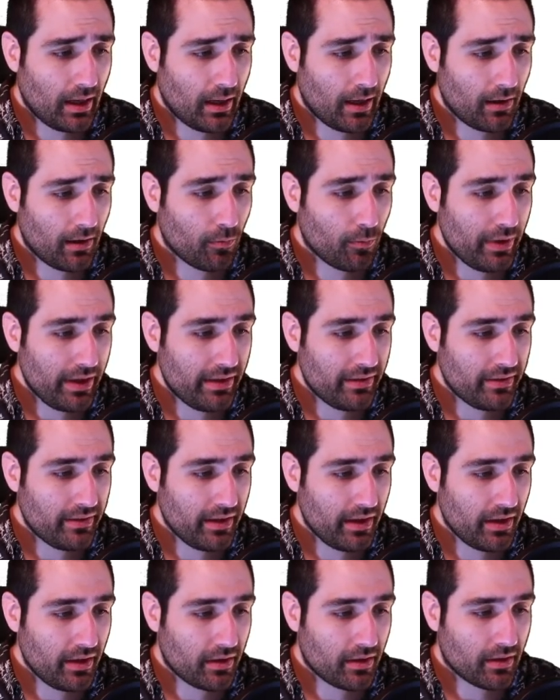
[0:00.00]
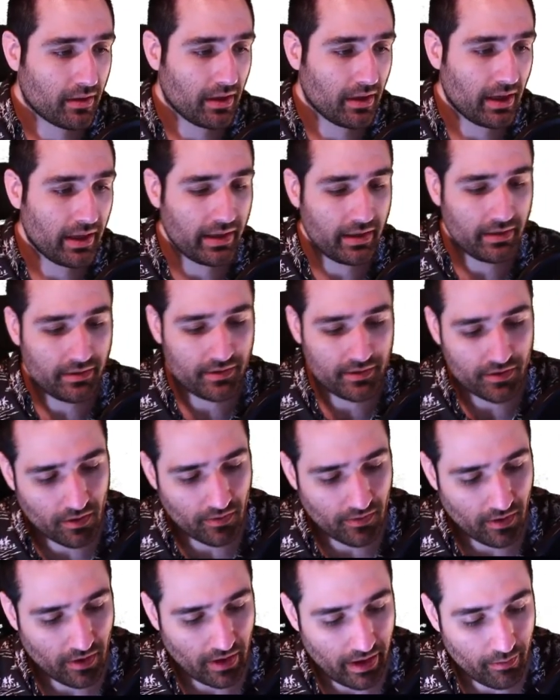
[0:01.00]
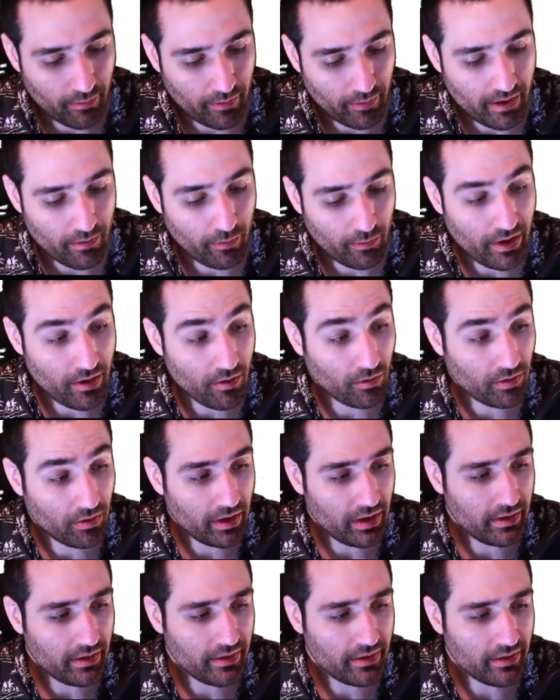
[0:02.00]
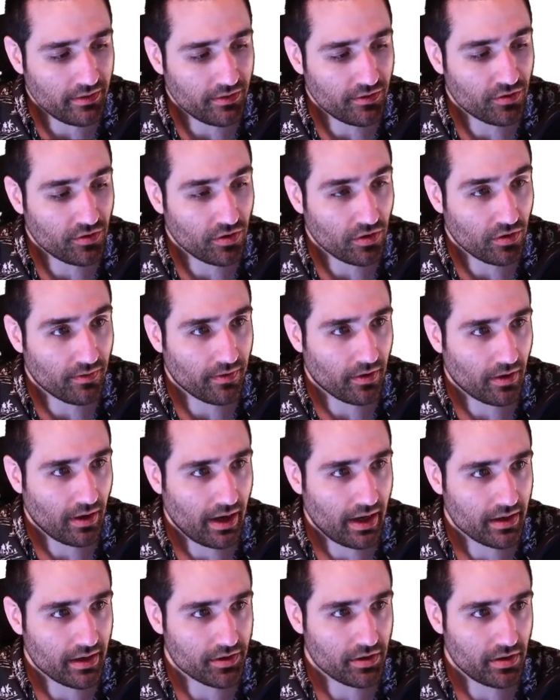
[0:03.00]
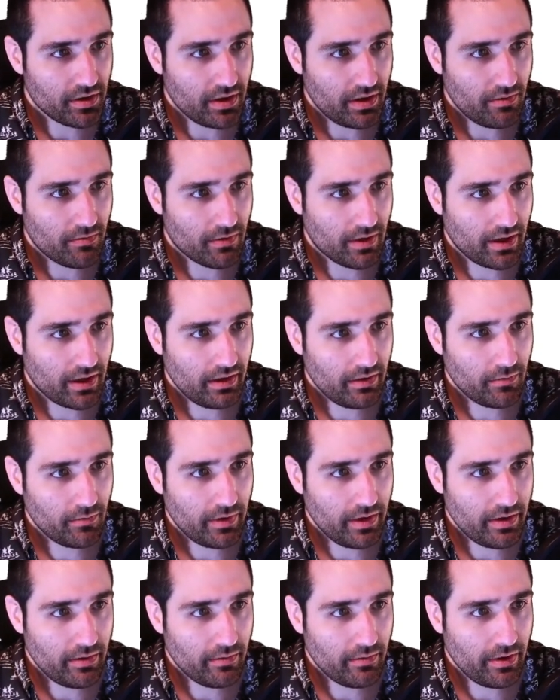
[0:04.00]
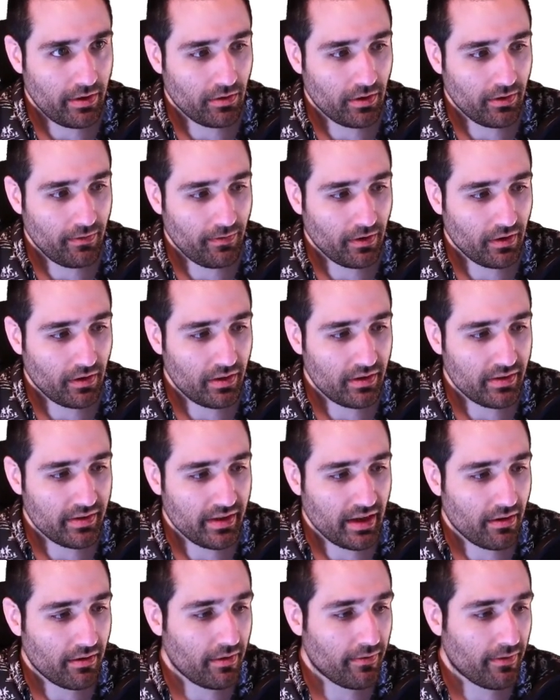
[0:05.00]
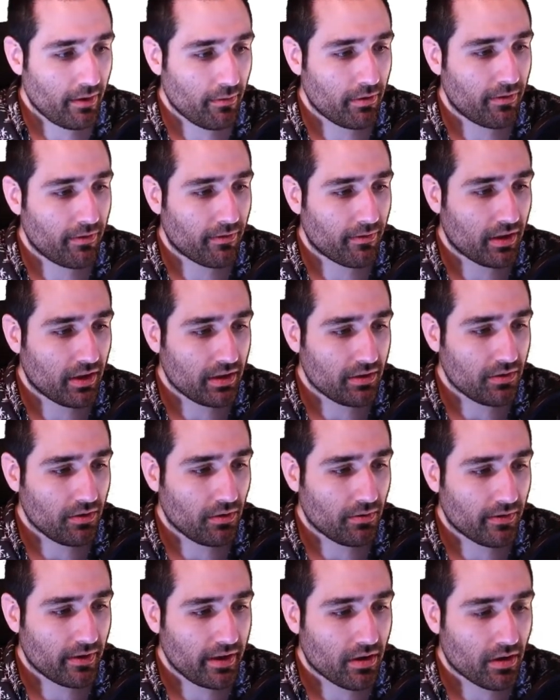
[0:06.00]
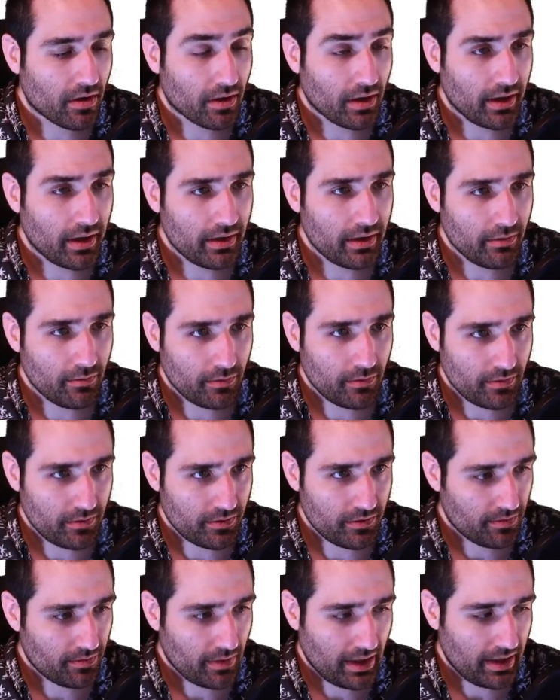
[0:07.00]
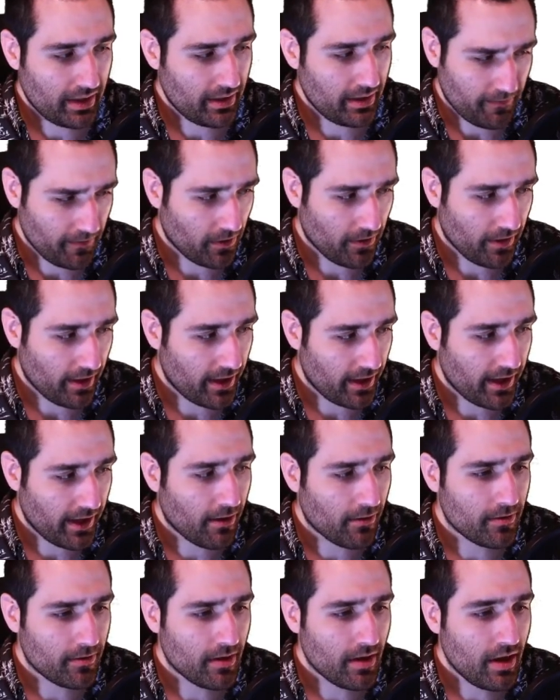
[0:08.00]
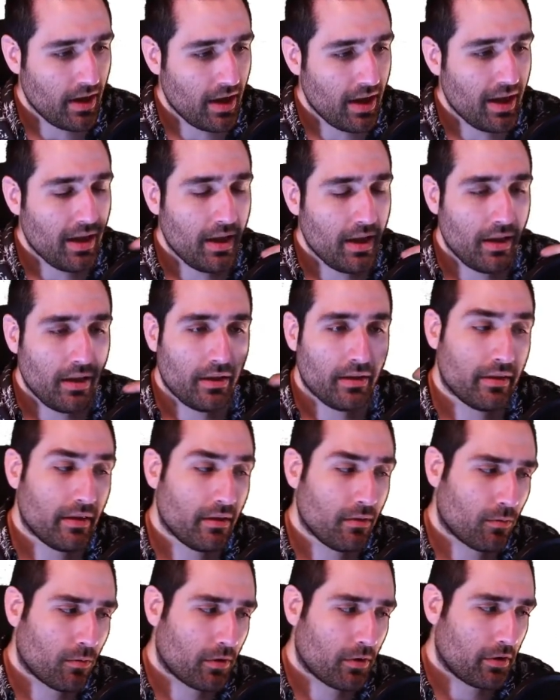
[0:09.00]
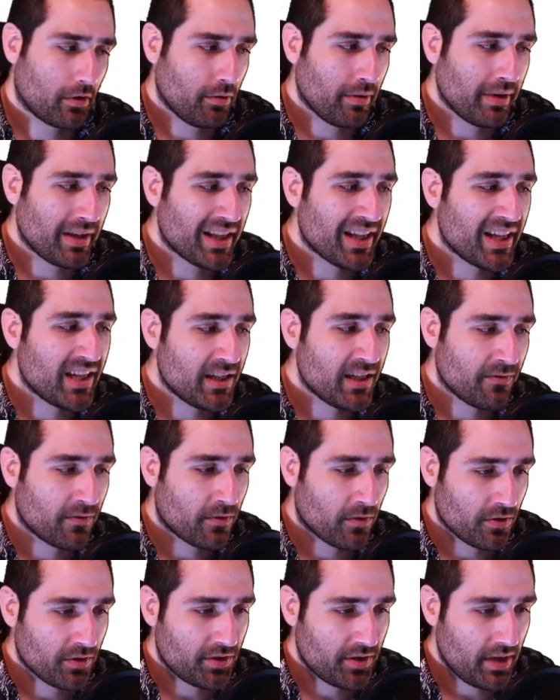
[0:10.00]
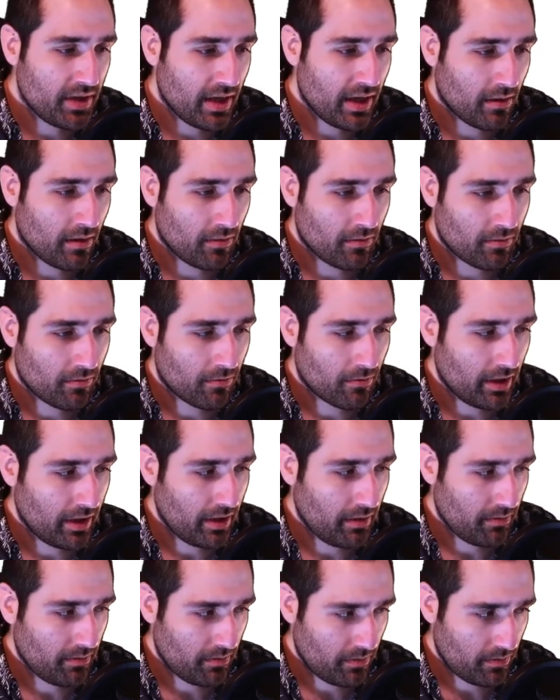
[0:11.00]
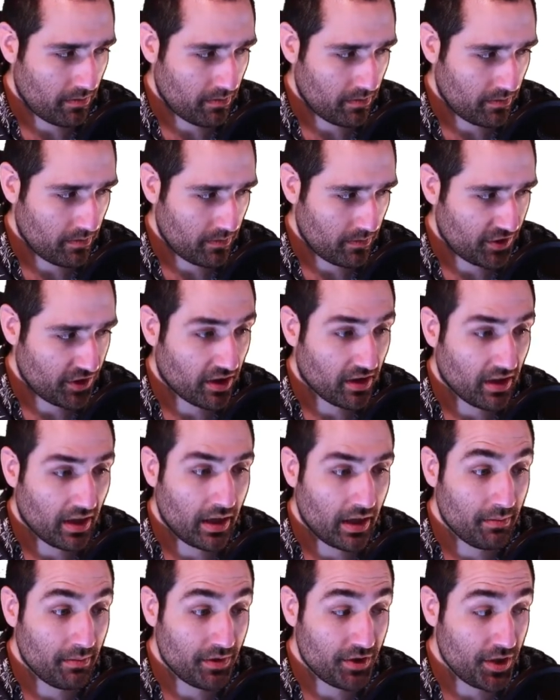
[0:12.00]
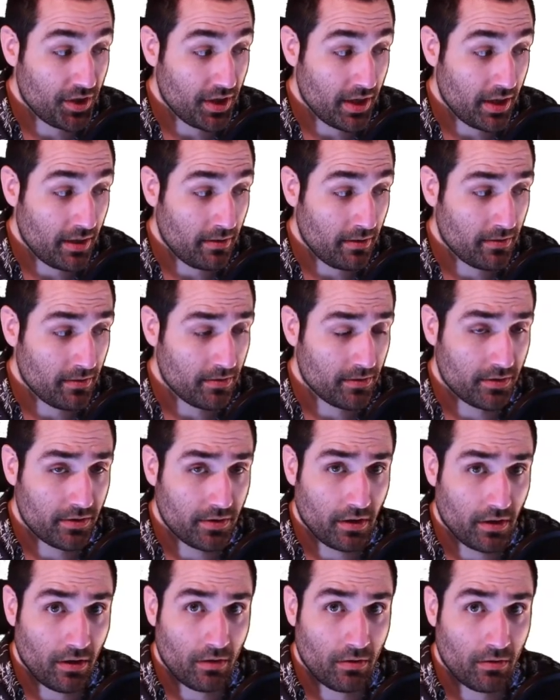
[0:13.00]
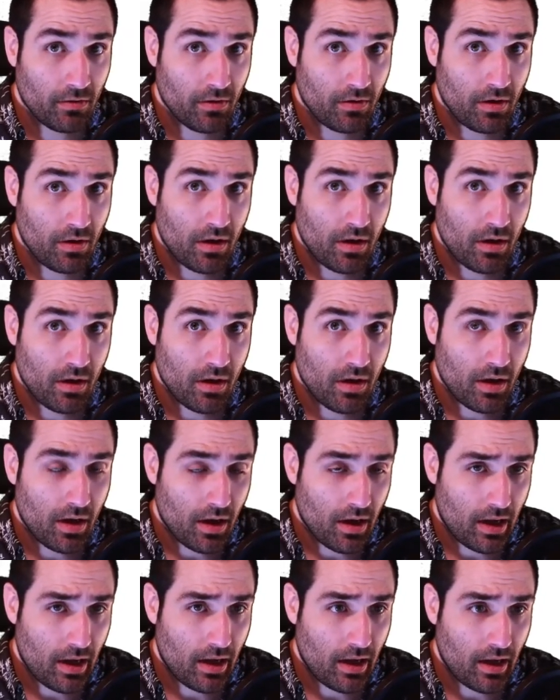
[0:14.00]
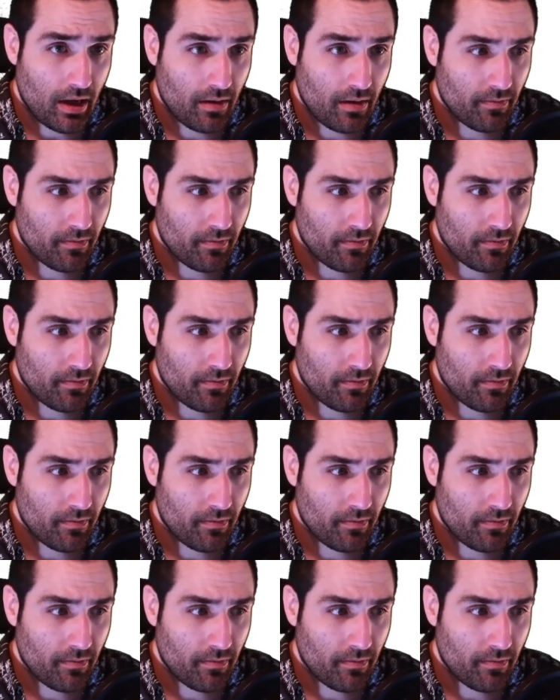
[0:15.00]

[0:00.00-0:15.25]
we did client server, and we only did server actually, right? We only filled these out. If I would have clicked over here on client, I didn't fill that out. We're doing the inverse now, right? It's a client machine, so I